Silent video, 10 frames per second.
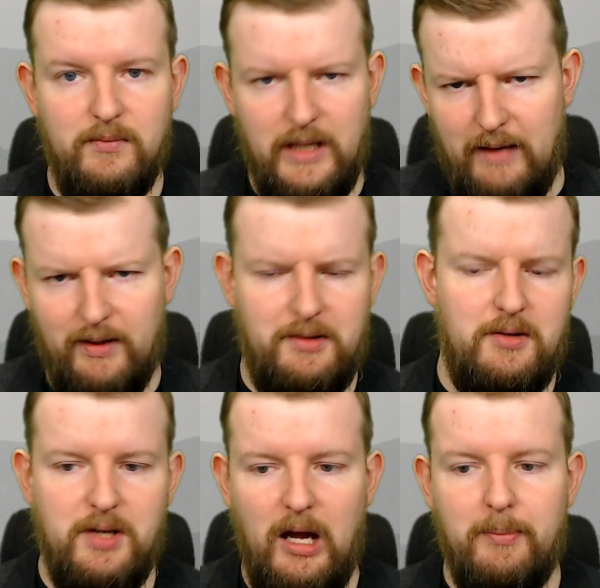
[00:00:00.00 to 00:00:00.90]
They have like
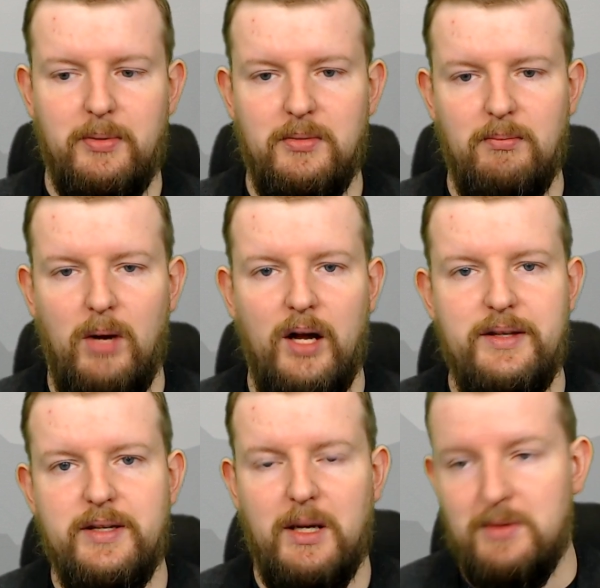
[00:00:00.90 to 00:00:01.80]
their top
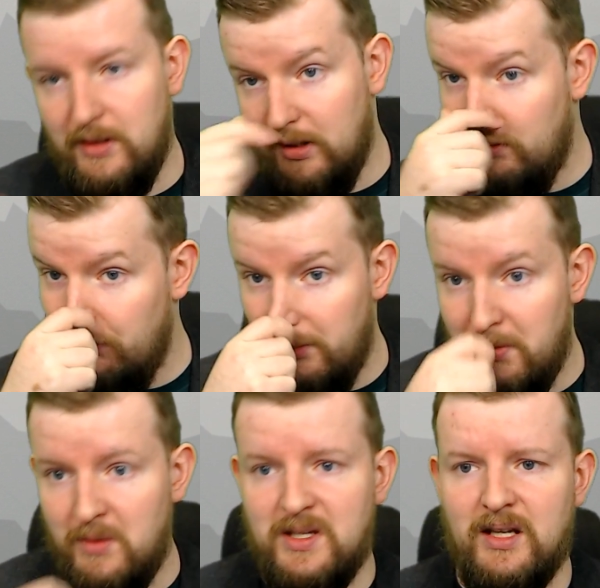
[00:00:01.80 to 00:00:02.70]
mods, and I was looking through
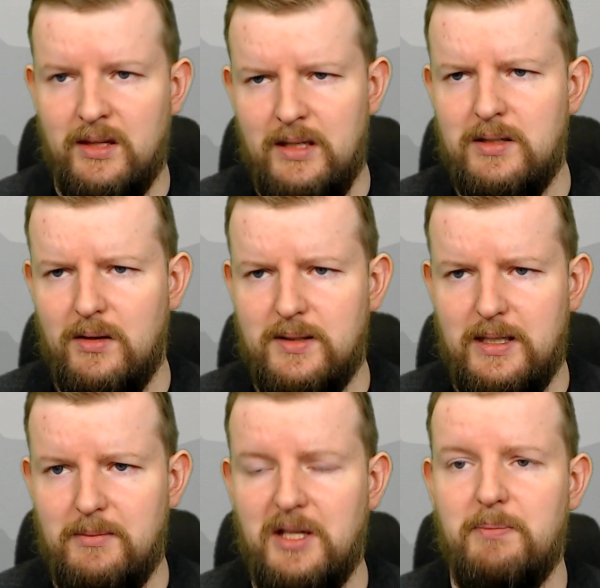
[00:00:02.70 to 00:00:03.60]
them, and I was like, these all
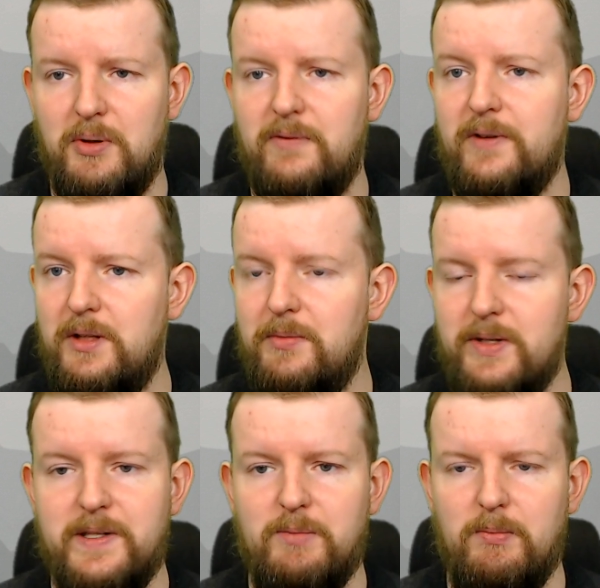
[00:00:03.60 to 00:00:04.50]
seem like perfectly
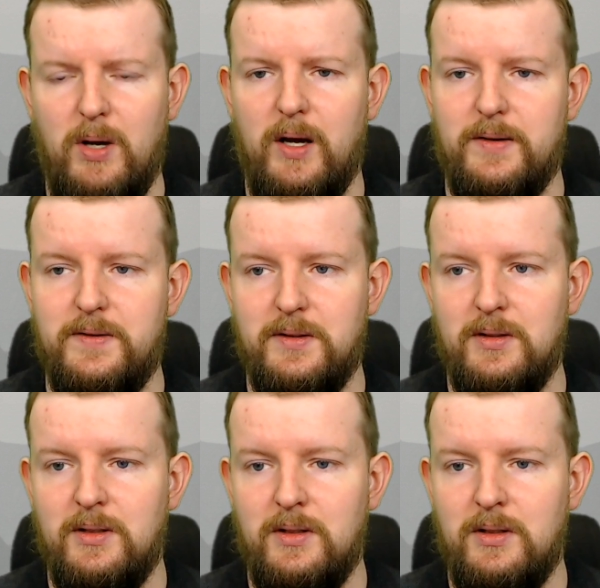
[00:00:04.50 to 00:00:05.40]
reasonable mods.
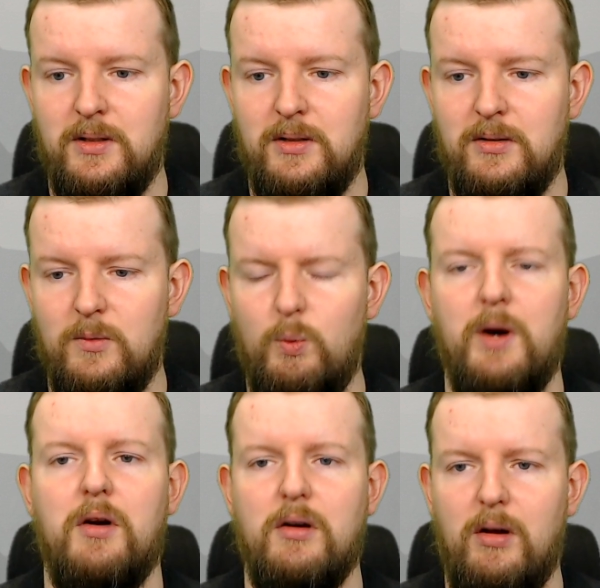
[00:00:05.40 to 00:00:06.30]

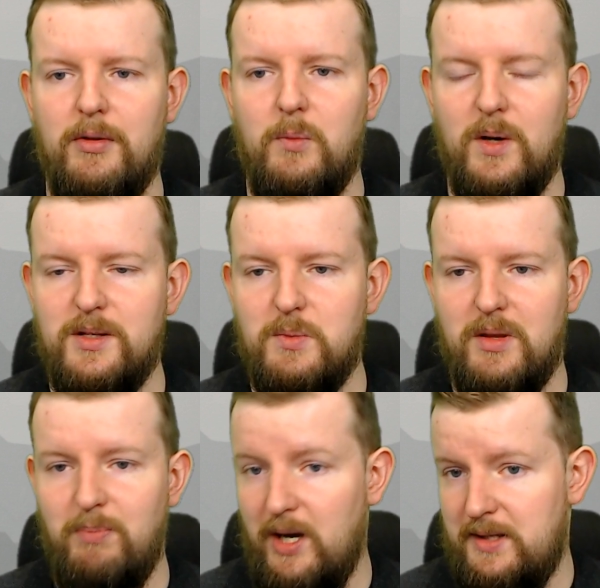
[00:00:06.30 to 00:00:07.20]
Where are all the ones
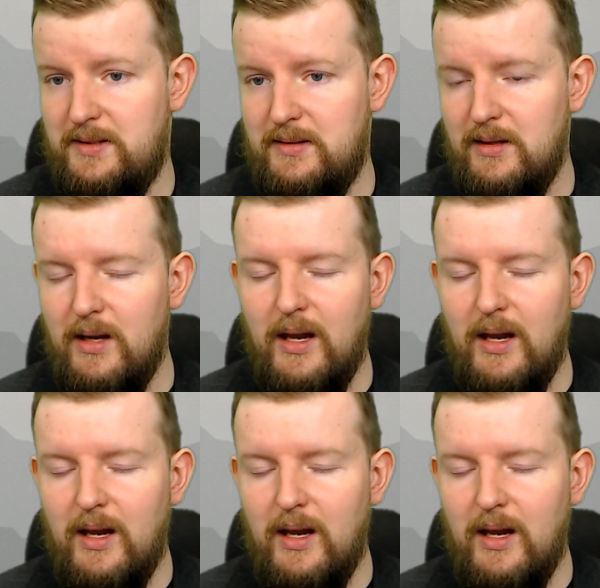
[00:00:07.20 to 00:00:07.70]
with butts?